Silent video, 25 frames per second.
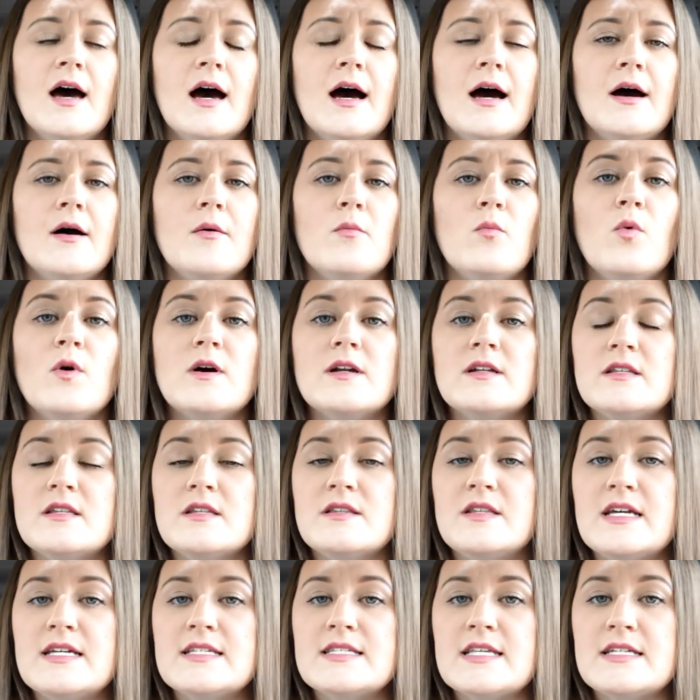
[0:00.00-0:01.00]
um, one of
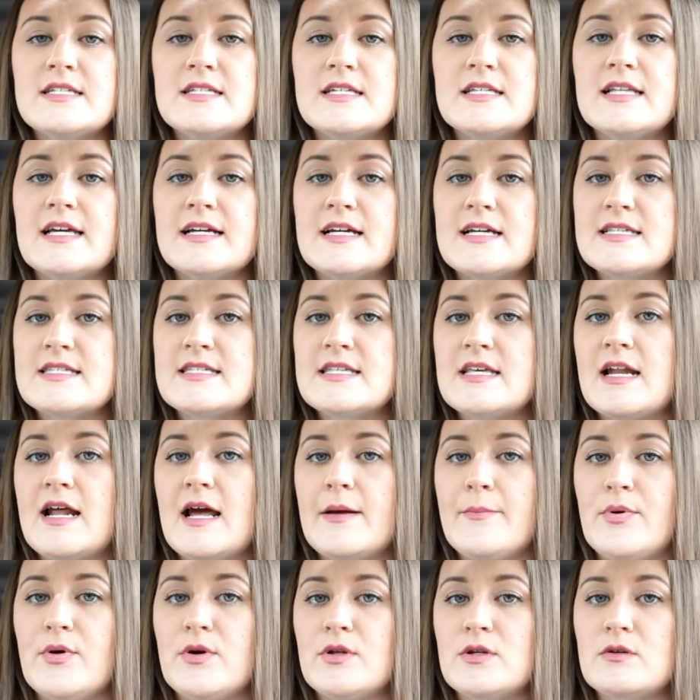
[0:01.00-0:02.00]
the things I did, like I said,
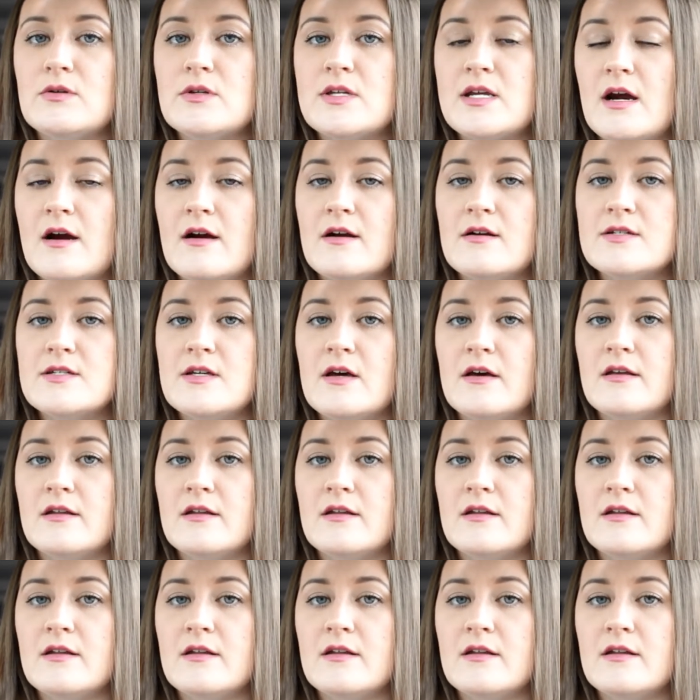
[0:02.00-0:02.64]
I put new tires